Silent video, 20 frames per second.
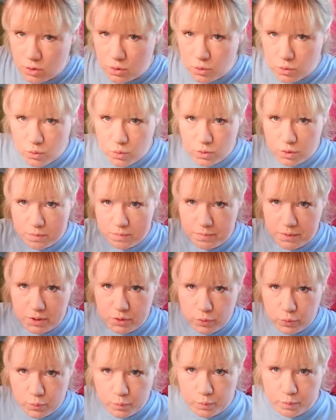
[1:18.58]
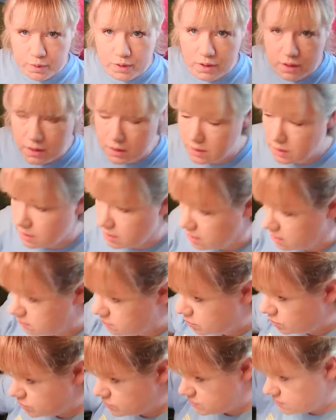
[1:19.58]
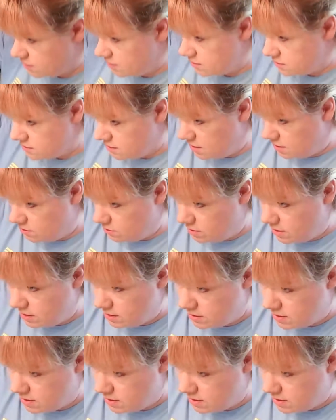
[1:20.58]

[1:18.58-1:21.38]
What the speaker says: whoop-a-doop on both sides, and I don't like